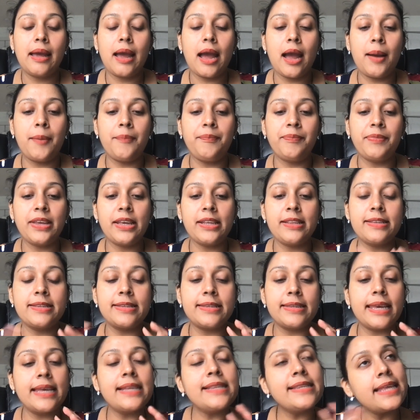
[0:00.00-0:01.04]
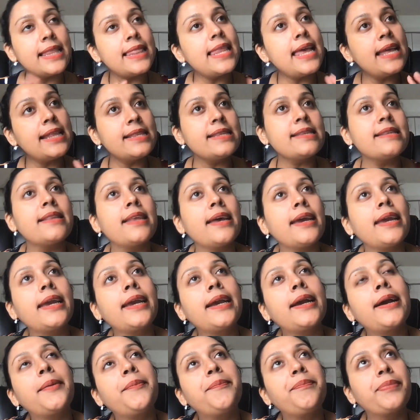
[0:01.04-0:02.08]
it's a lens
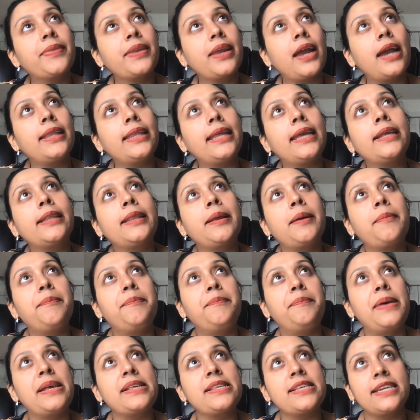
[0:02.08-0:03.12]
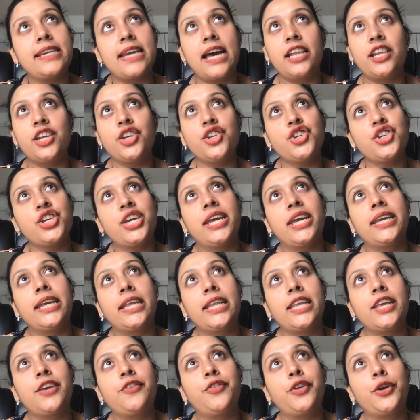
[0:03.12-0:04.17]
like, I think the best analogy I
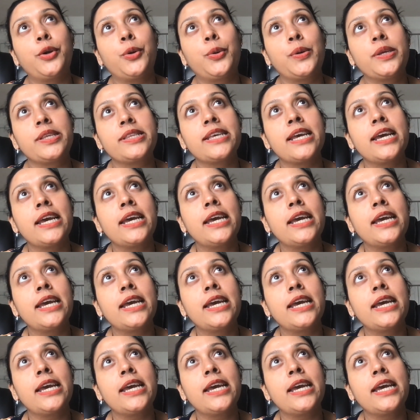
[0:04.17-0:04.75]
can give you is,